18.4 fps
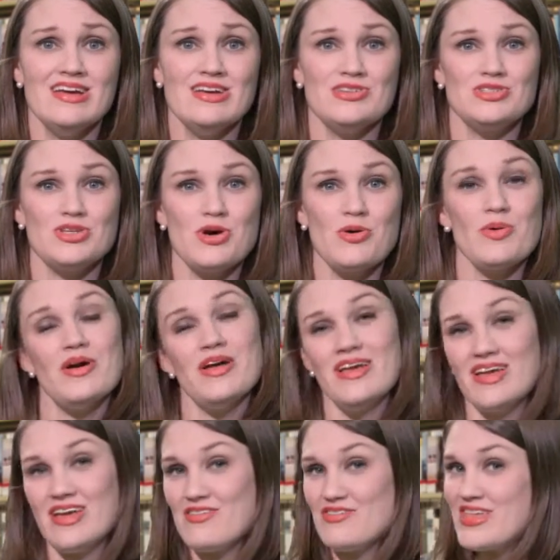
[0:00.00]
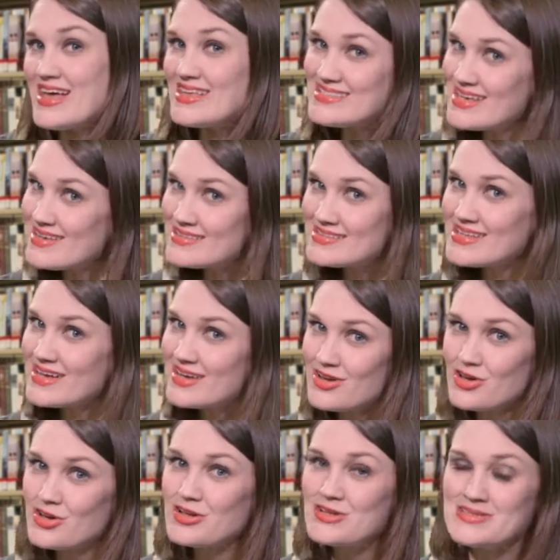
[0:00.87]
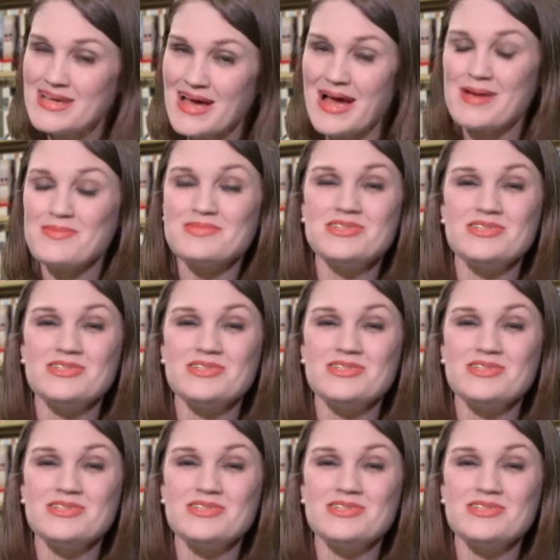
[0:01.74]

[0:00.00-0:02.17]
So if that sounds like a good time